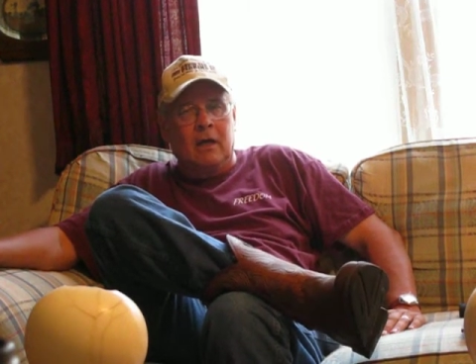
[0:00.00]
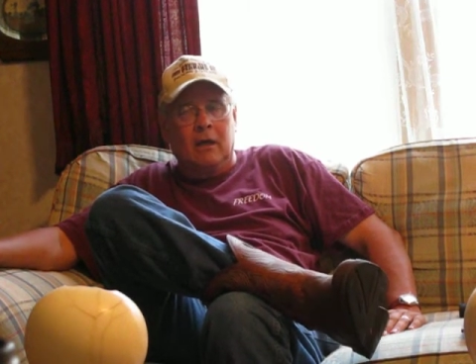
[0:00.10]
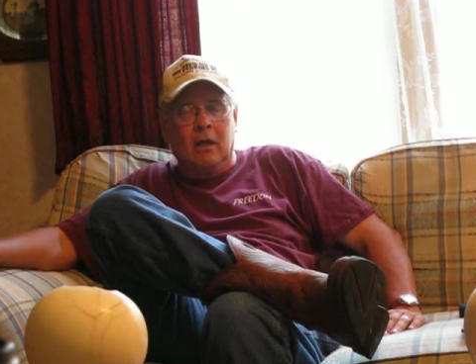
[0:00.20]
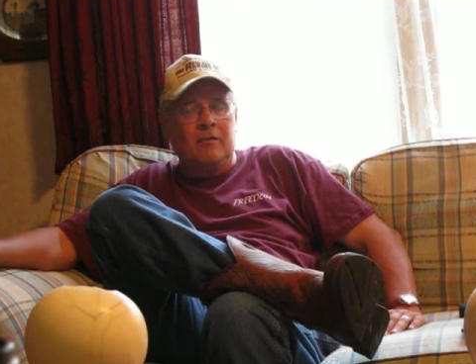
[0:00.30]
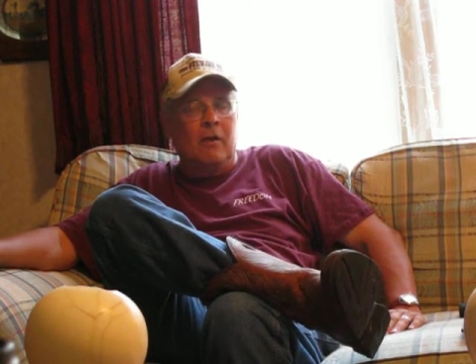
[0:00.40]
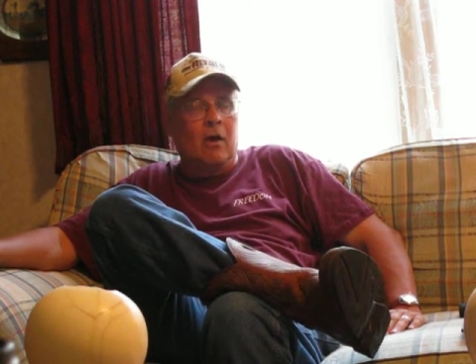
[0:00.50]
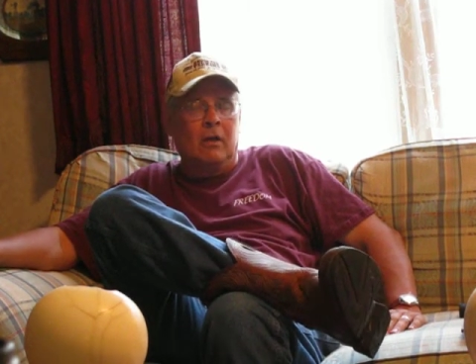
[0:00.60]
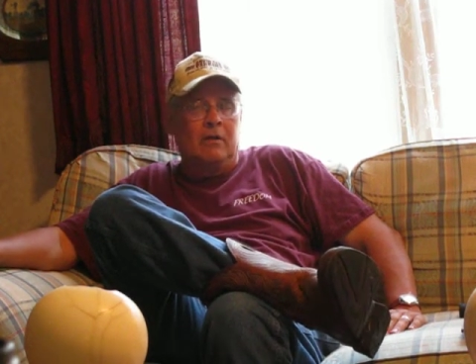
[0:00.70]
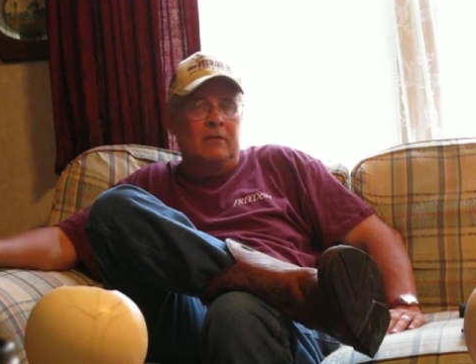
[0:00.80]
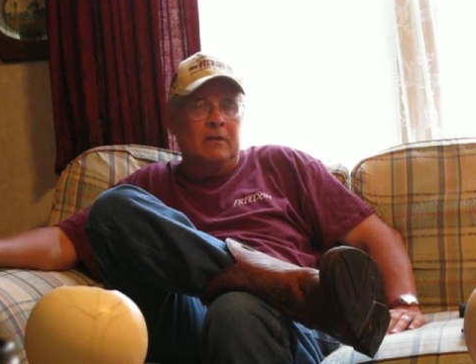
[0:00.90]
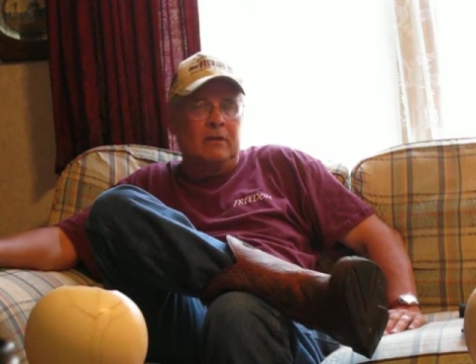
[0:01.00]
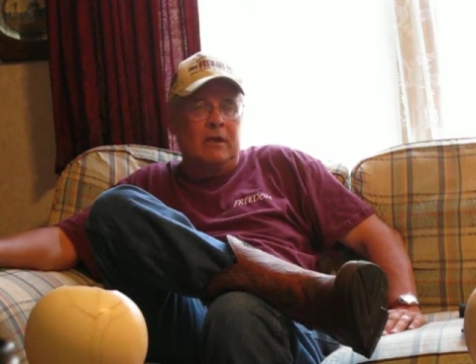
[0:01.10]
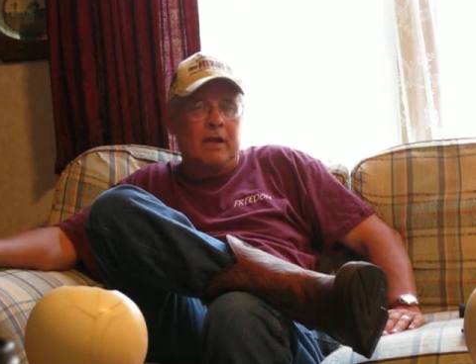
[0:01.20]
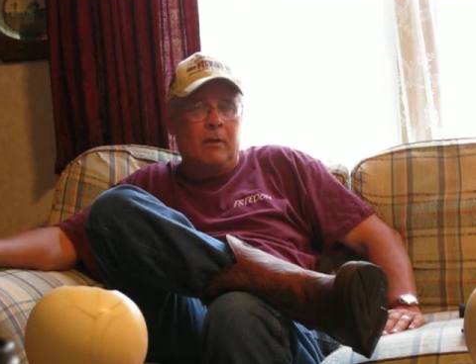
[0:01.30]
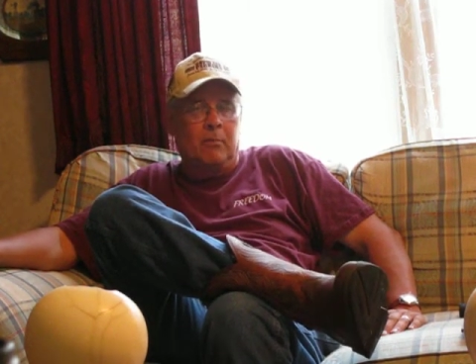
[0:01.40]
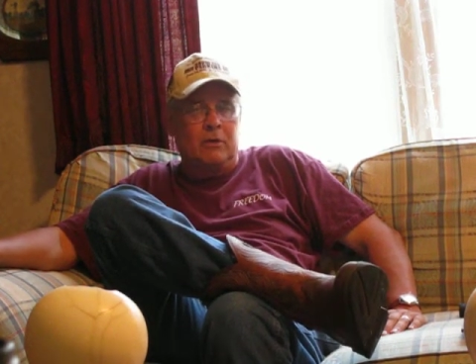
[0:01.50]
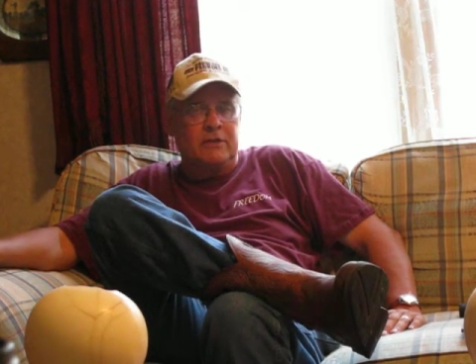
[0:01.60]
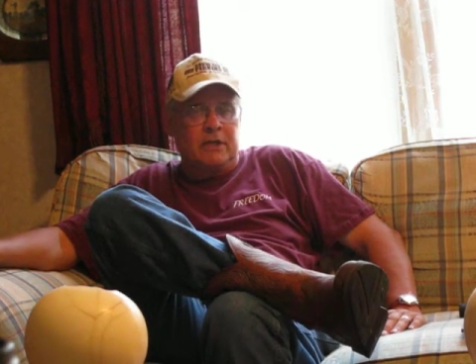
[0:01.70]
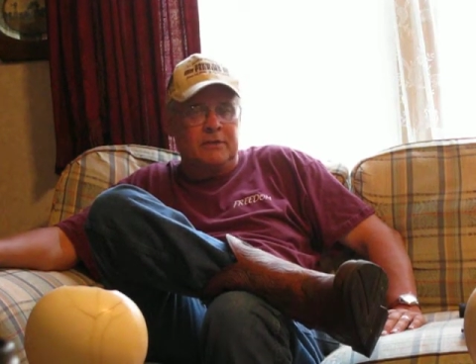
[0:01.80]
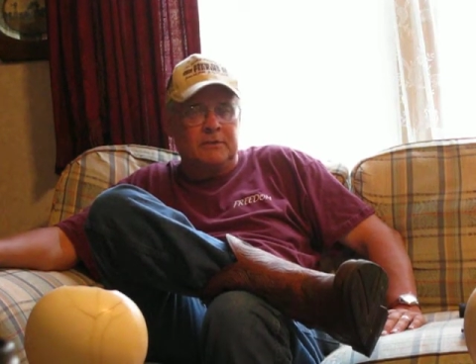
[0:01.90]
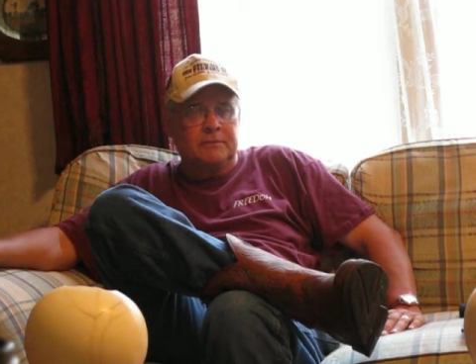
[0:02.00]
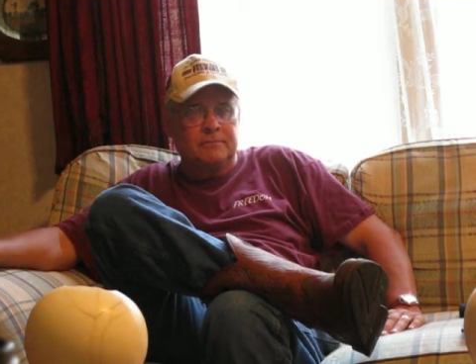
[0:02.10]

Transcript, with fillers: I love all of you, and I appreciate you.